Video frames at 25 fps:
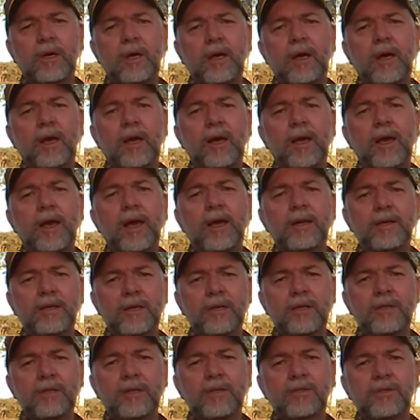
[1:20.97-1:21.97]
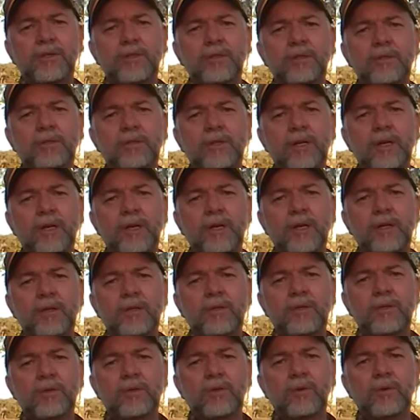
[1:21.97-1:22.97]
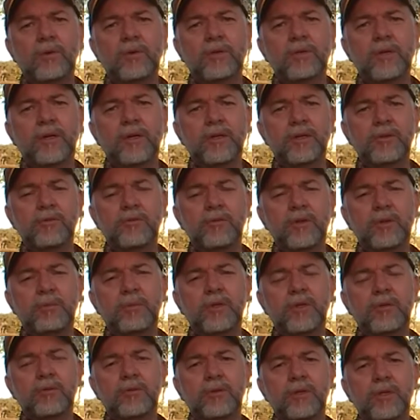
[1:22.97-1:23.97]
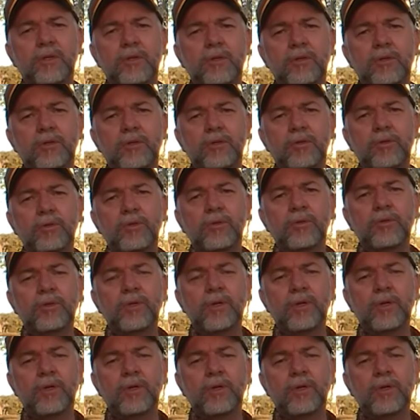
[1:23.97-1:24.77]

uh, and in addition, is also contributory to